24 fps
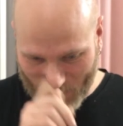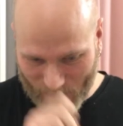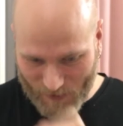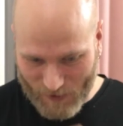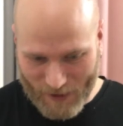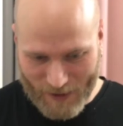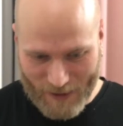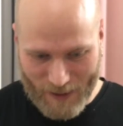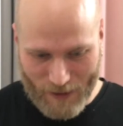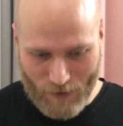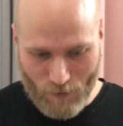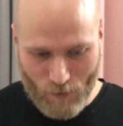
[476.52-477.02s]
we'll
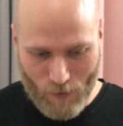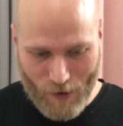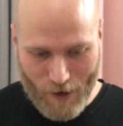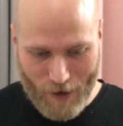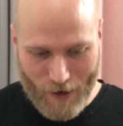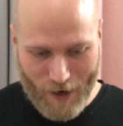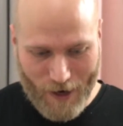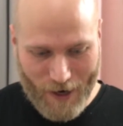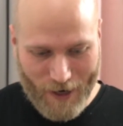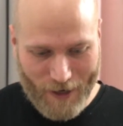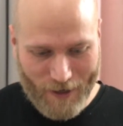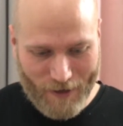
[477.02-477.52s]
see where
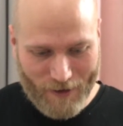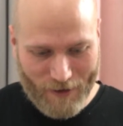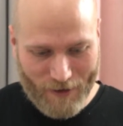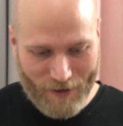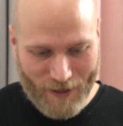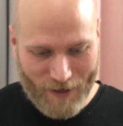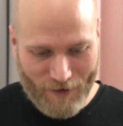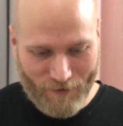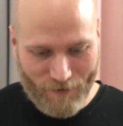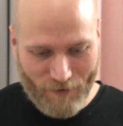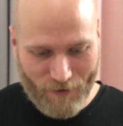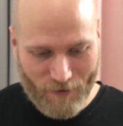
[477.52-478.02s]
I
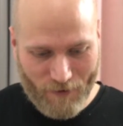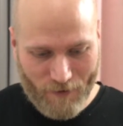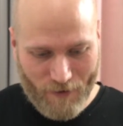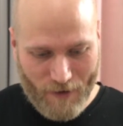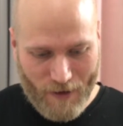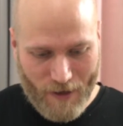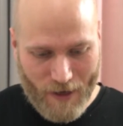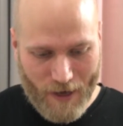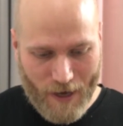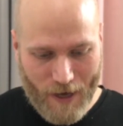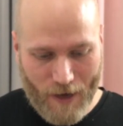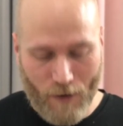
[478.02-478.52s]
live,
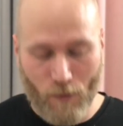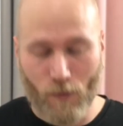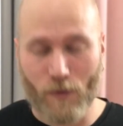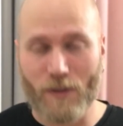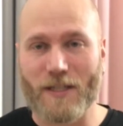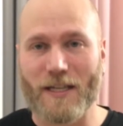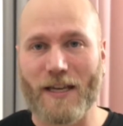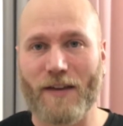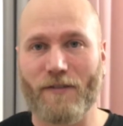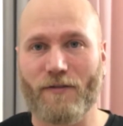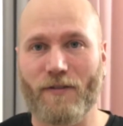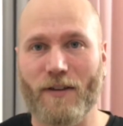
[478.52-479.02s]
and we'll
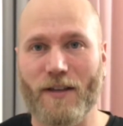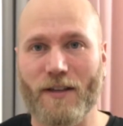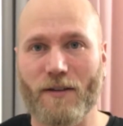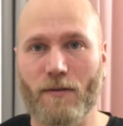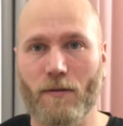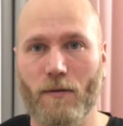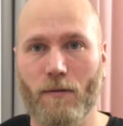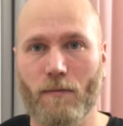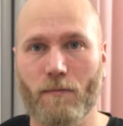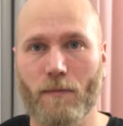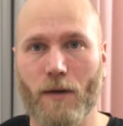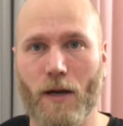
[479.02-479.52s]
see if it
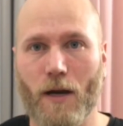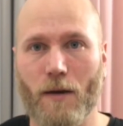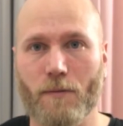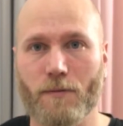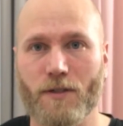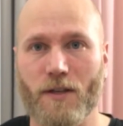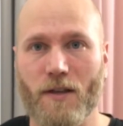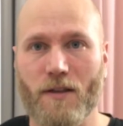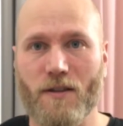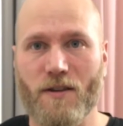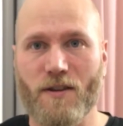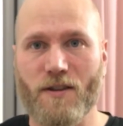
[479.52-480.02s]

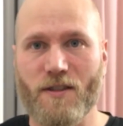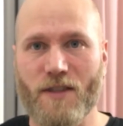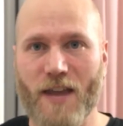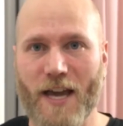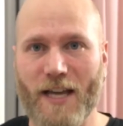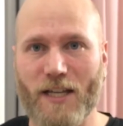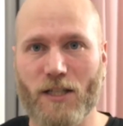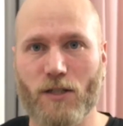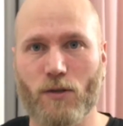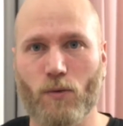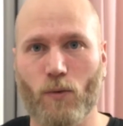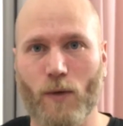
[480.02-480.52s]
becomes
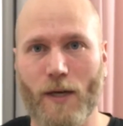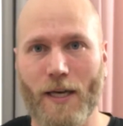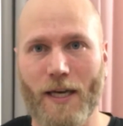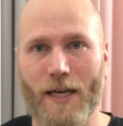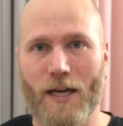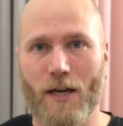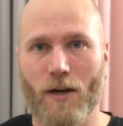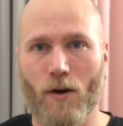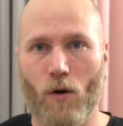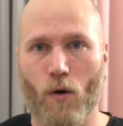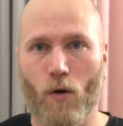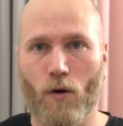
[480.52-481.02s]
next
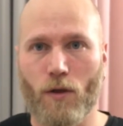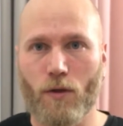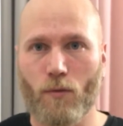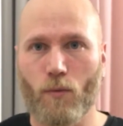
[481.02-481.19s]
week or the